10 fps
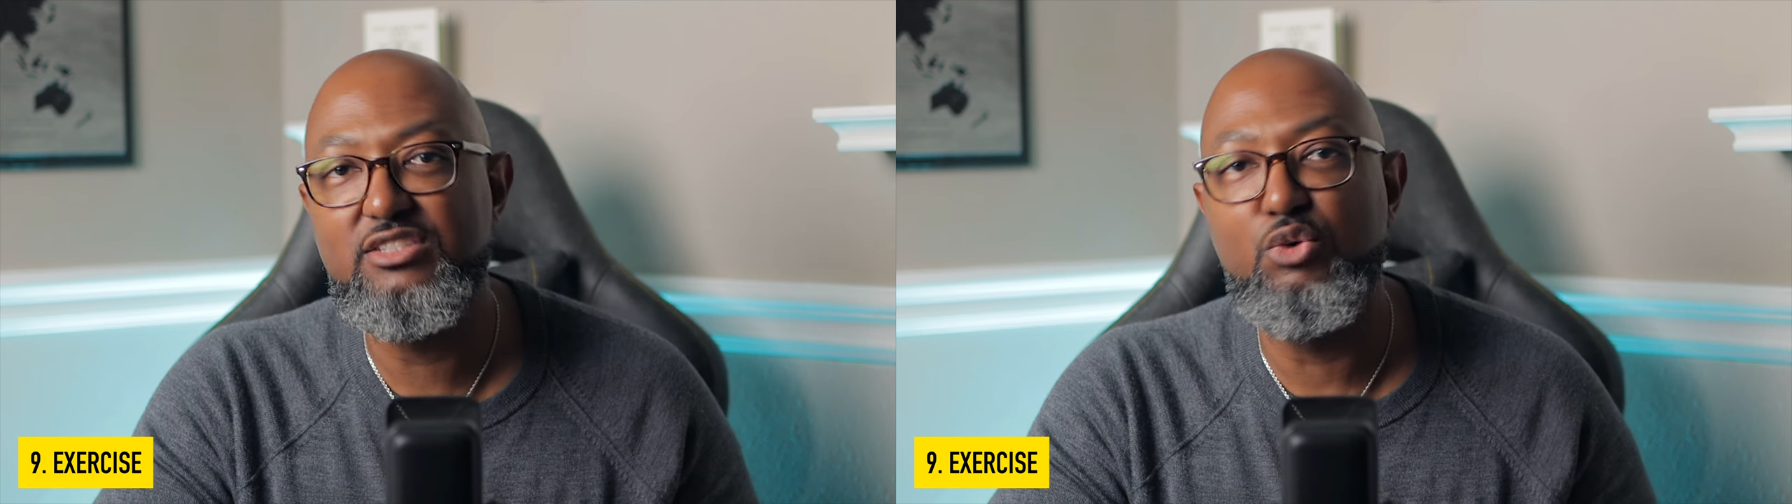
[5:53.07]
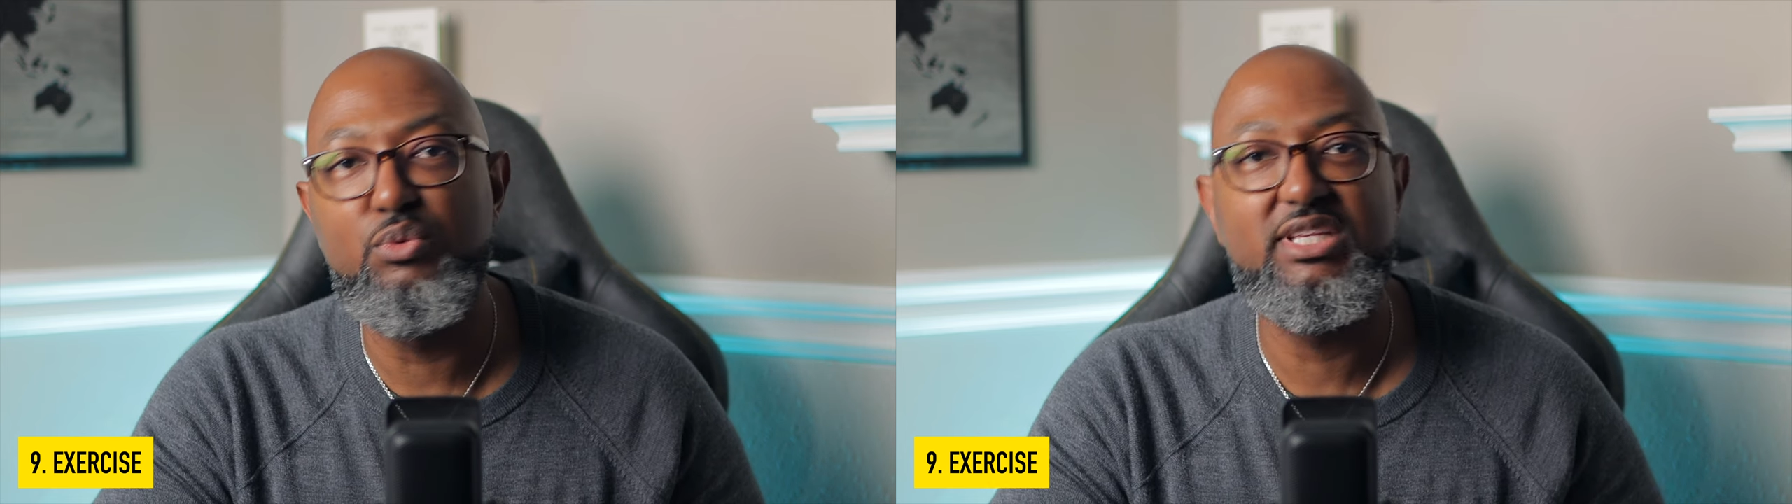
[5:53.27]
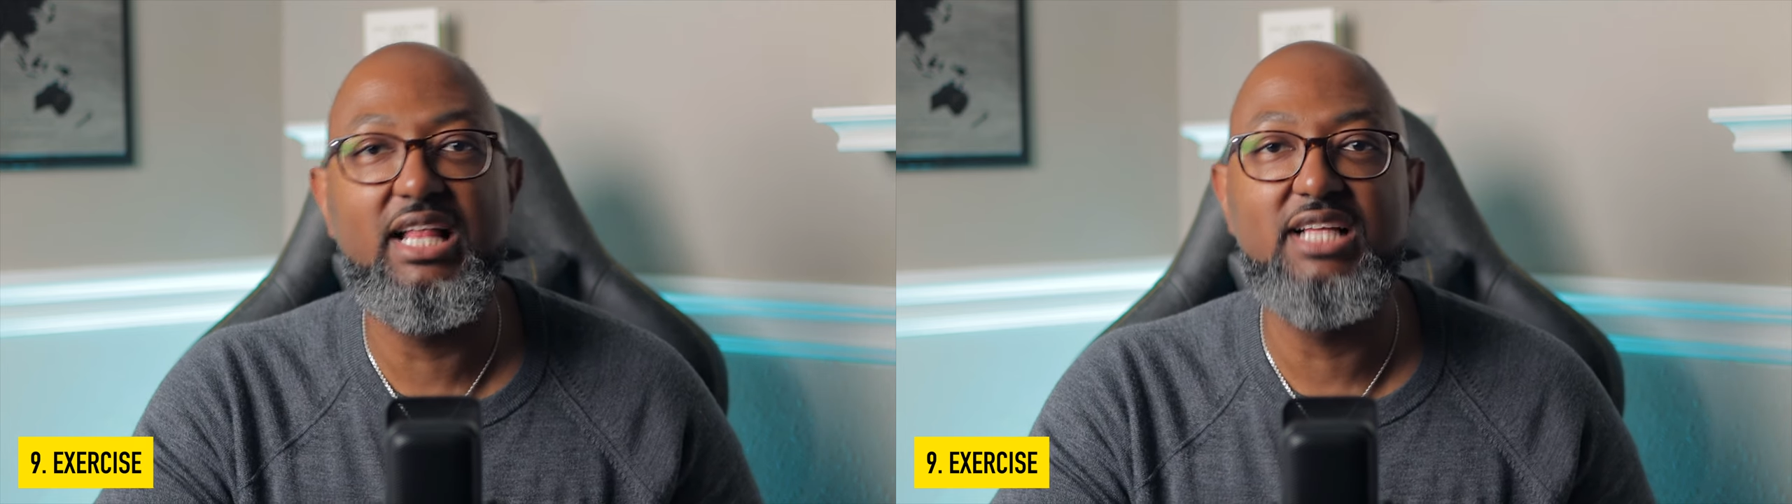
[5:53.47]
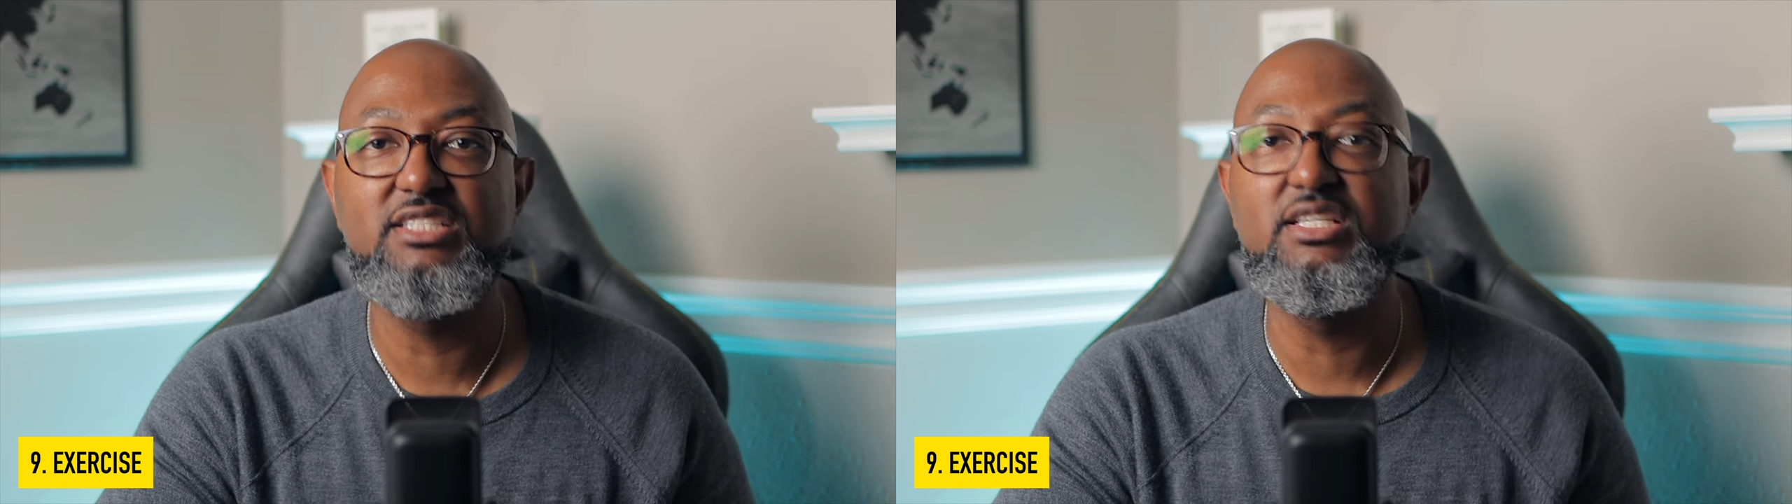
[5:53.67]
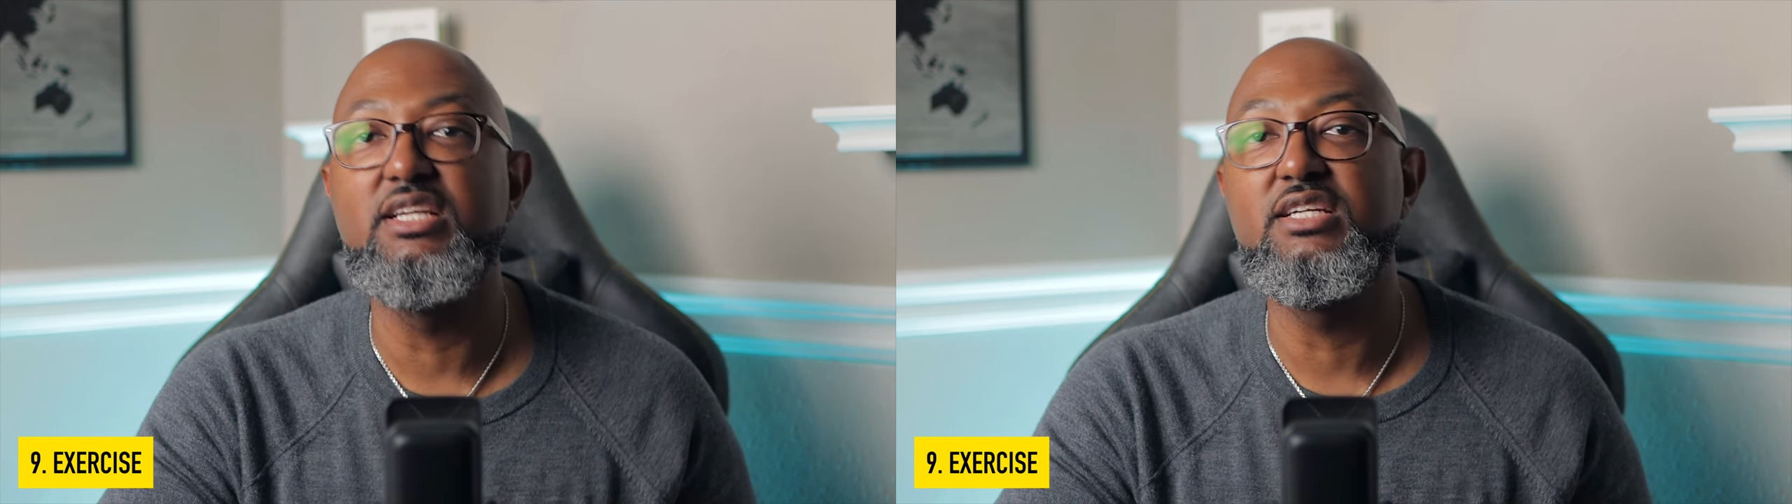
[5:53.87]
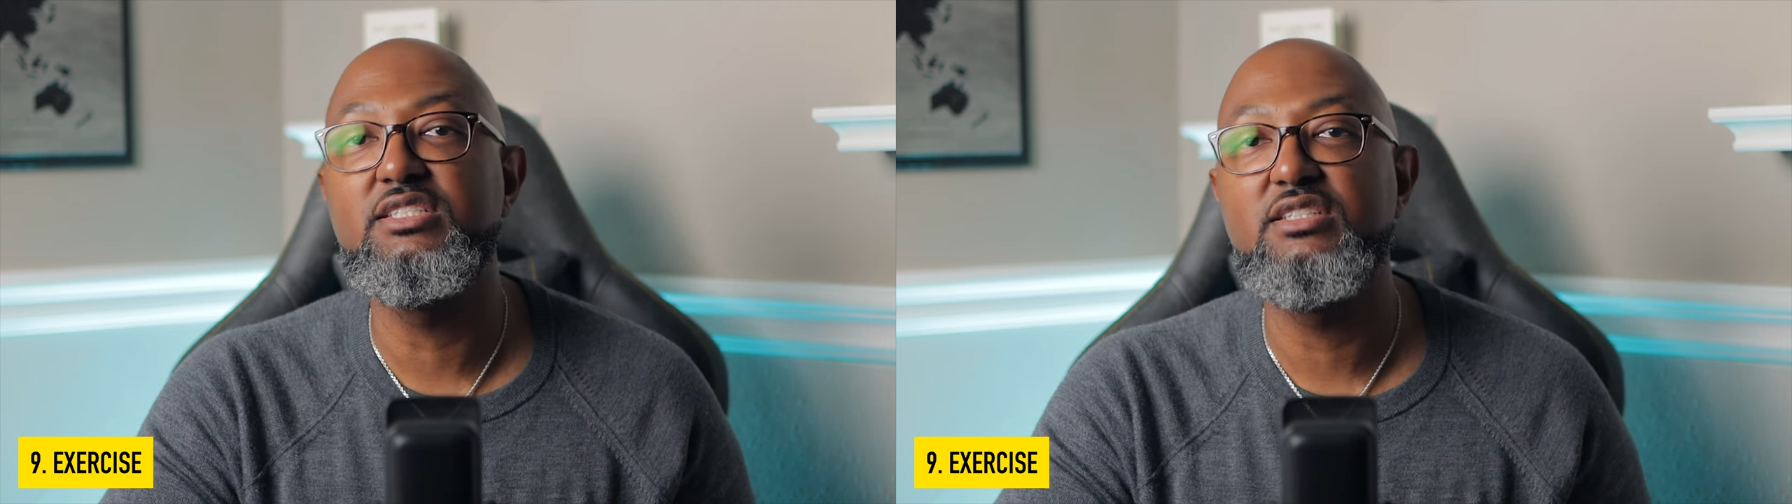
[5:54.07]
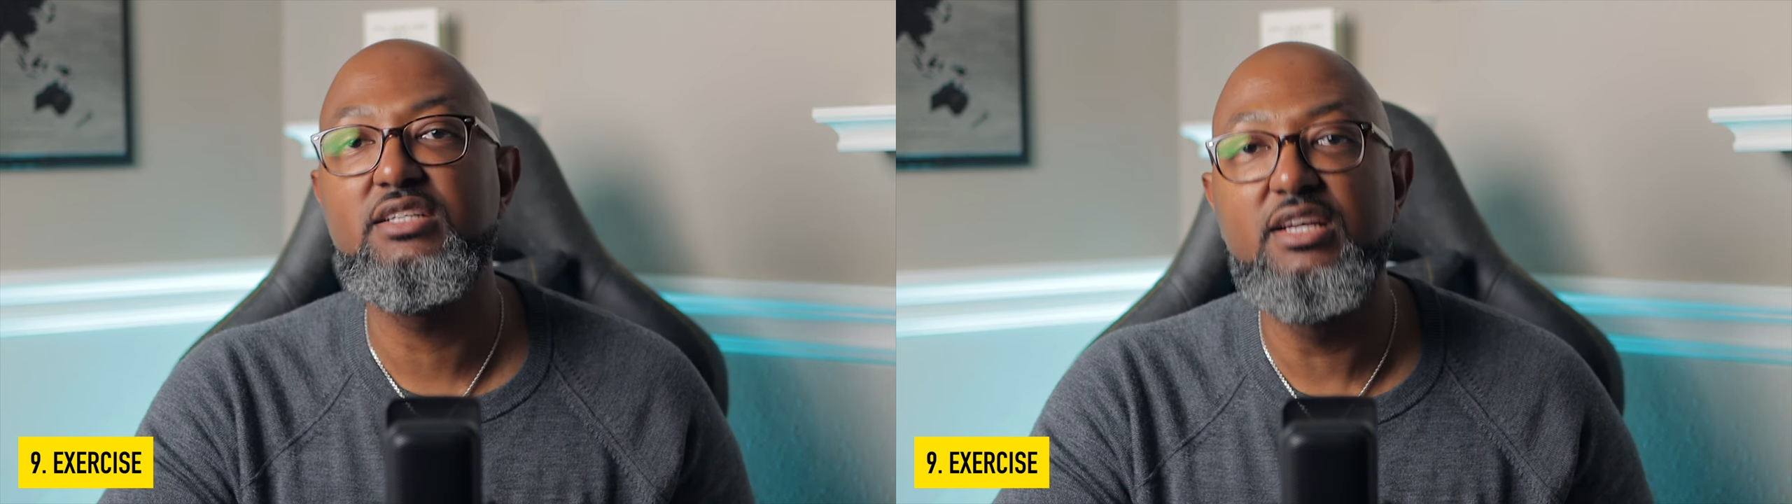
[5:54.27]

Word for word: or with calisthenics,